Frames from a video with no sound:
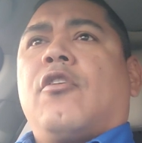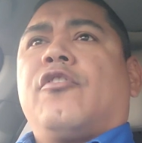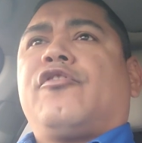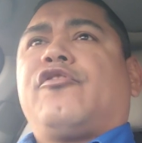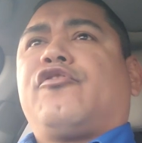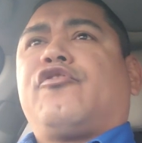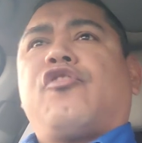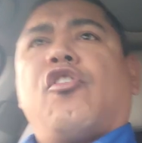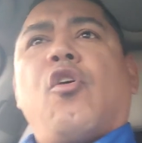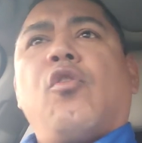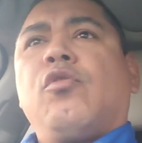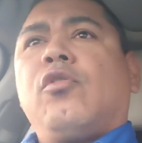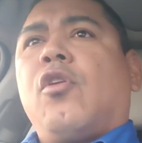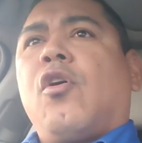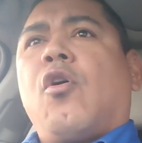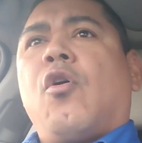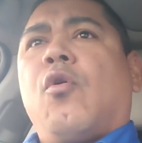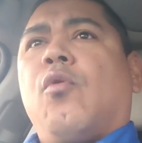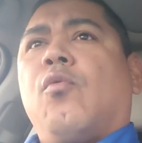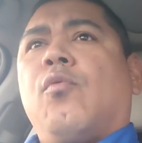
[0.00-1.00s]
so
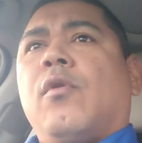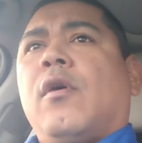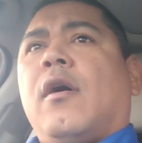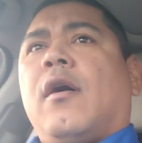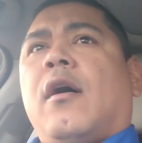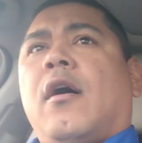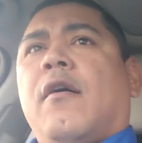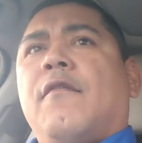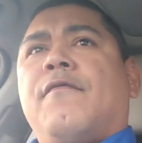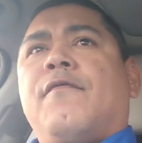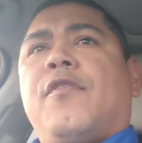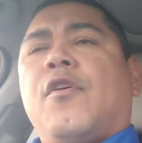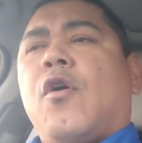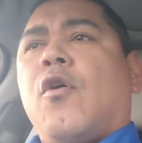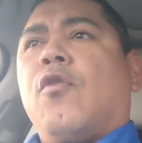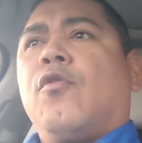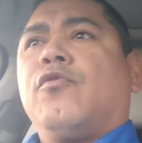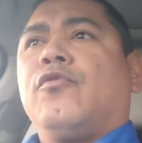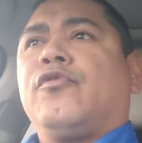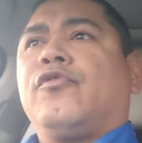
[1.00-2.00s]
low of
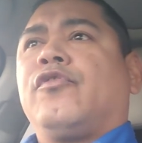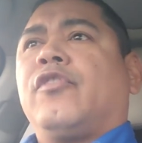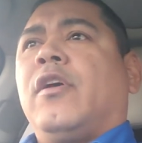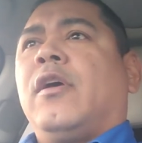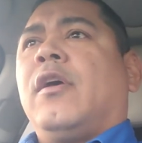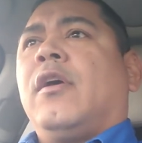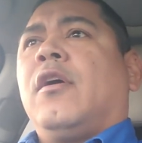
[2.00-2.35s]
those